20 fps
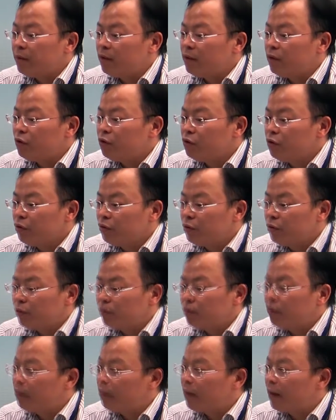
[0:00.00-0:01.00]
the new
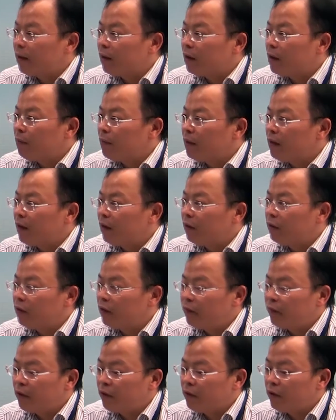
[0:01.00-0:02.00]
roadmap coming out
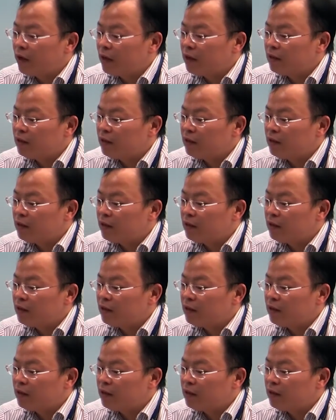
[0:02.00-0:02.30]
of our